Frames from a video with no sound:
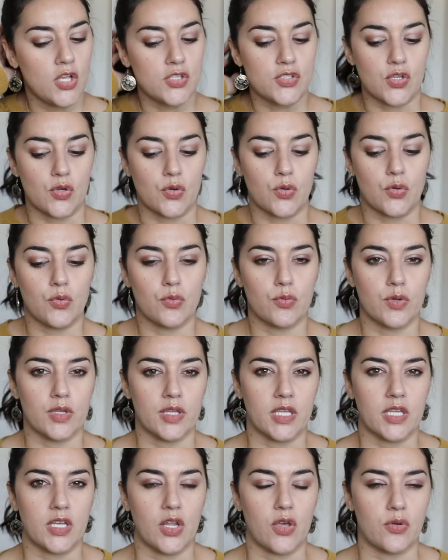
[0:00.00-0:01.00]
so who
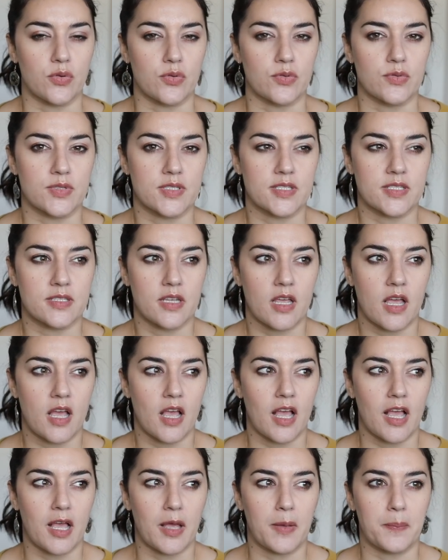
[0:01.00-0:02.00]
really knows?
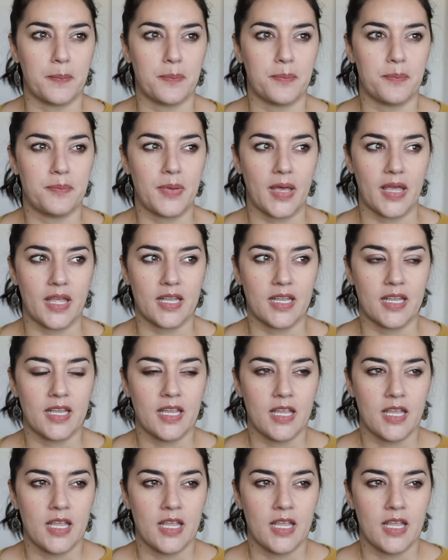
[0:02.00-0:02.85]
Um, but